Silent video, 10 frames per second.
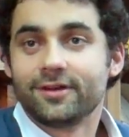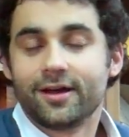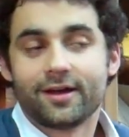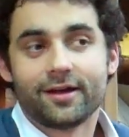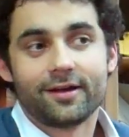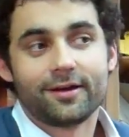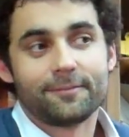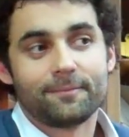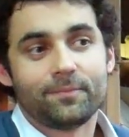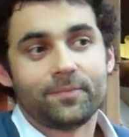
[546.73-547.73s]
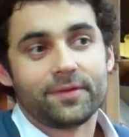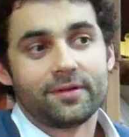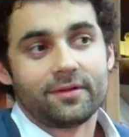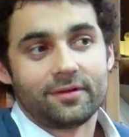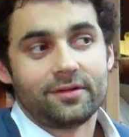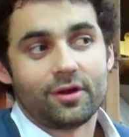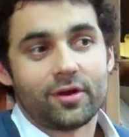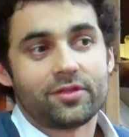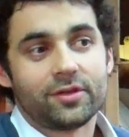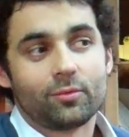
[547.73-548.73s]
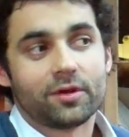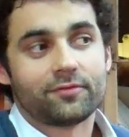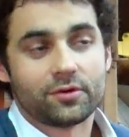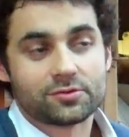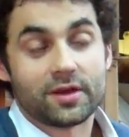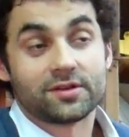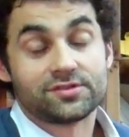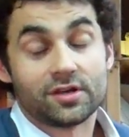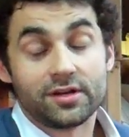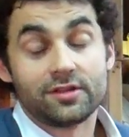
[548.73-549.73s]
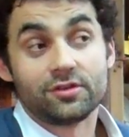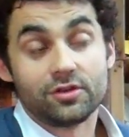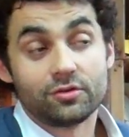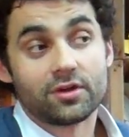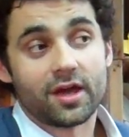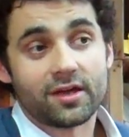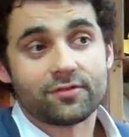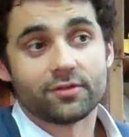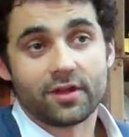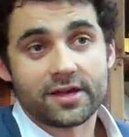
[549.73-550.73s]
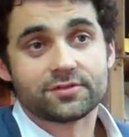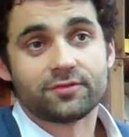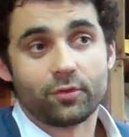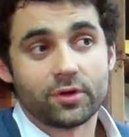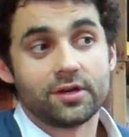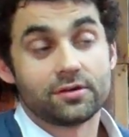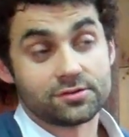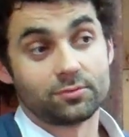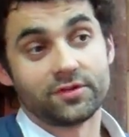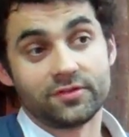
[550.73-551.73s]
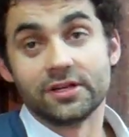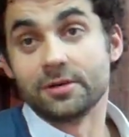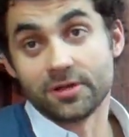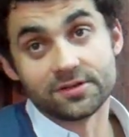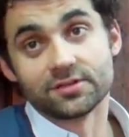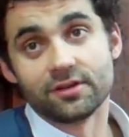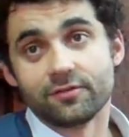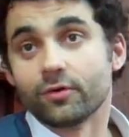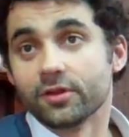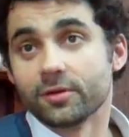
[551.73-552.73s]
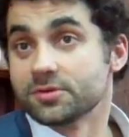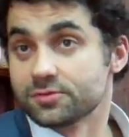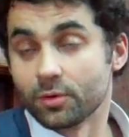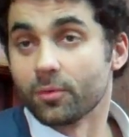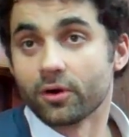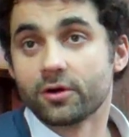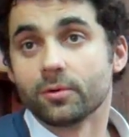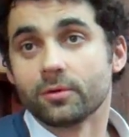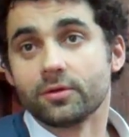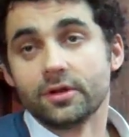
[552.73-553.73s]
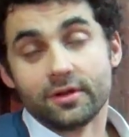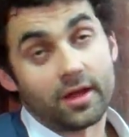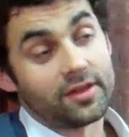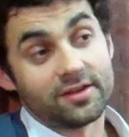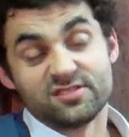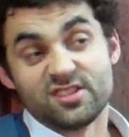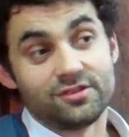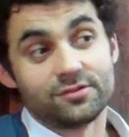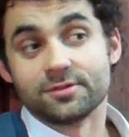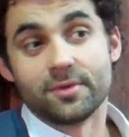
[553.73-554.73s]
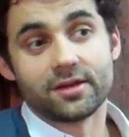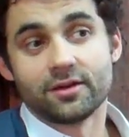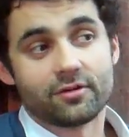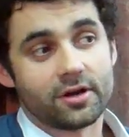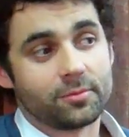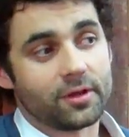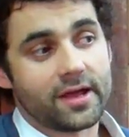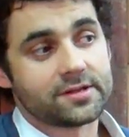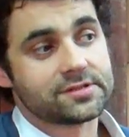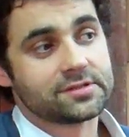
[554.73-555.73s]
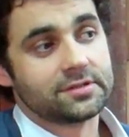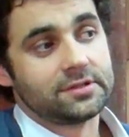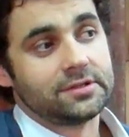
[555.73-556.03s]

You know, I think what Volkswagen has done in the UK for the last 40 years and what DDB has done for them is remarkable, and they continue to make incredible ads.